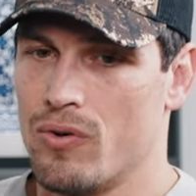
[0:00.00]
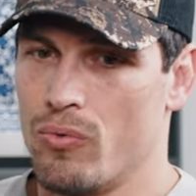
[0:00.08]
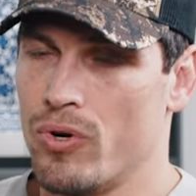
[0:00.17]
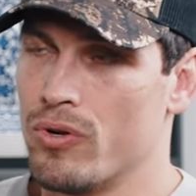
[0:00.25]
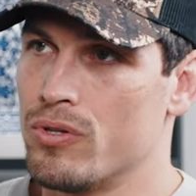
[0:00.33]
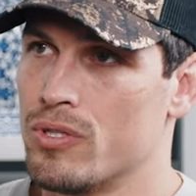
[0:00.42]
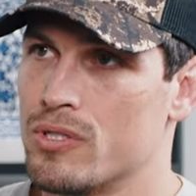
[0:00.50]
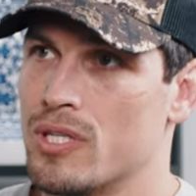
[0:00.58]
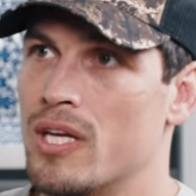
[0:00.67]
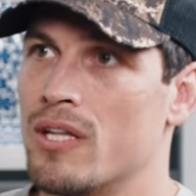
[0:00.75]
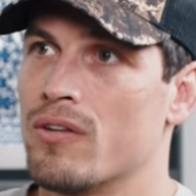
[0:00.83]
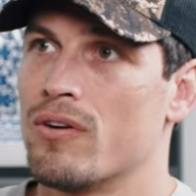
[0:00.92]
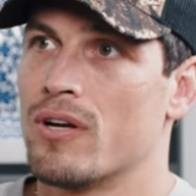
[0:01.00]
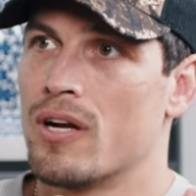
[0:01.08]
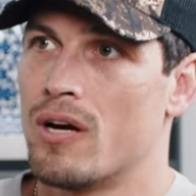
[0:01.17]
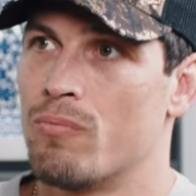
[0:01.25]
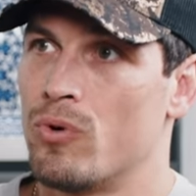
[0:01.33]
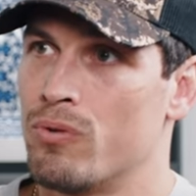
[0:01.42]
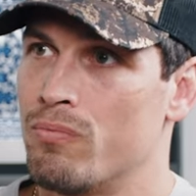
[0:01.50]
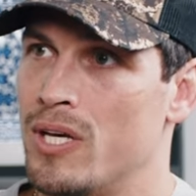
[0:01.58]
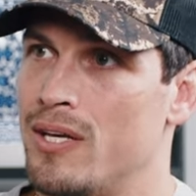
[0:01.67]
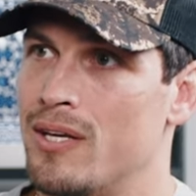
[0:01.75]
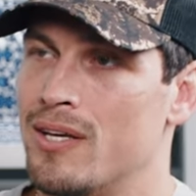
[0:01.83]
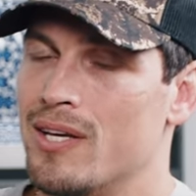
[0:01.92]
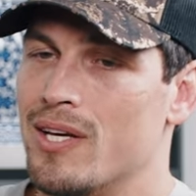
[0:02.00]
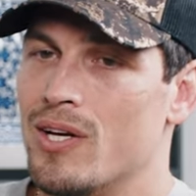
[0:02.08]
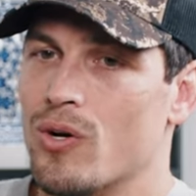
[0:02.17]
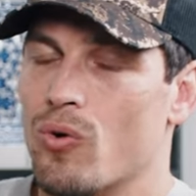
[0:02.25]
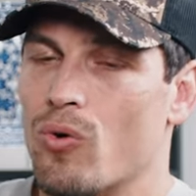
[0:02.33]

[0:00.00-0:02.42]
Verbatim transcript: we're in this together and come with me? Yeah.